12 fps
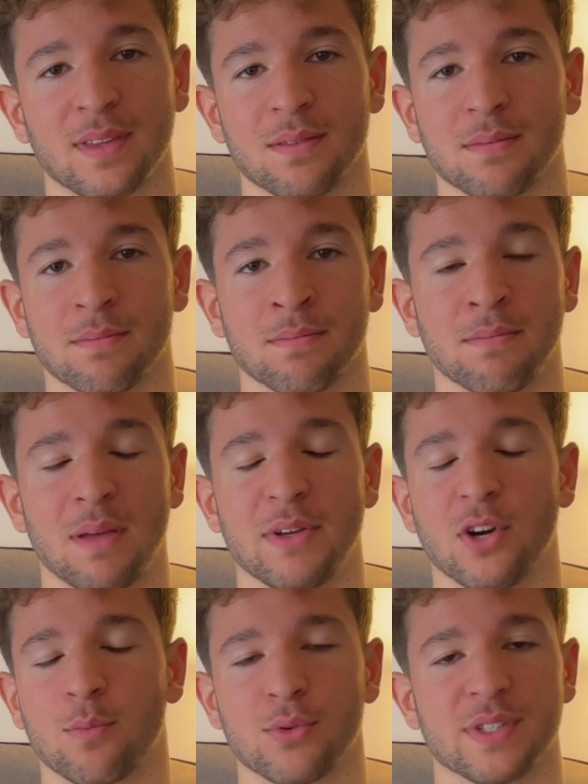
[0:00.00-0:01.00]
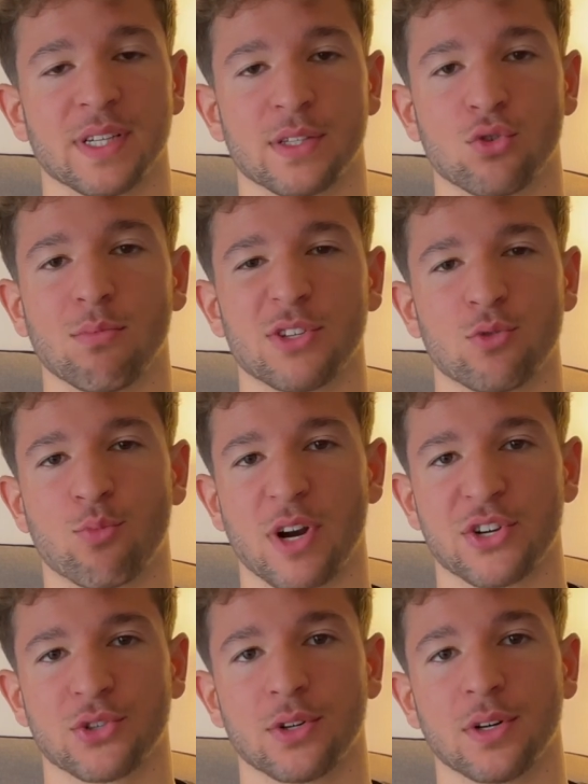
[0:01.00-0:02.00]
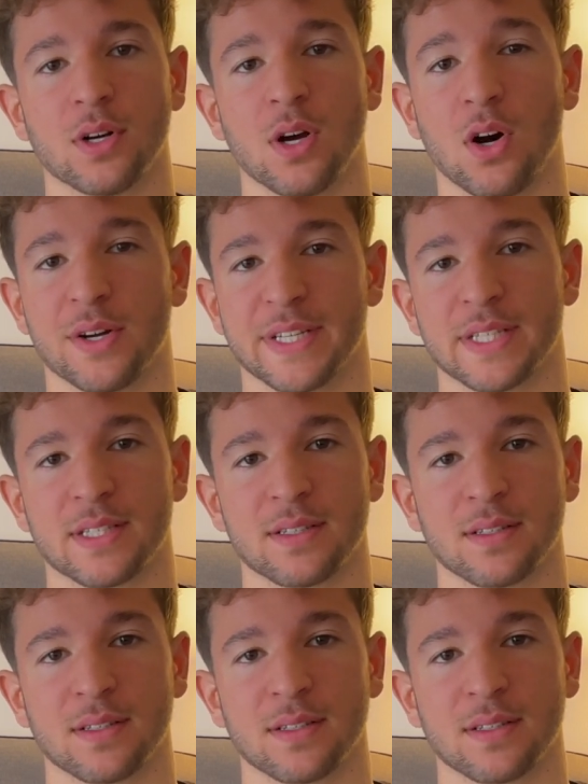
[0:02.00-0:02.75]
maybe you're putting too much pressure on it,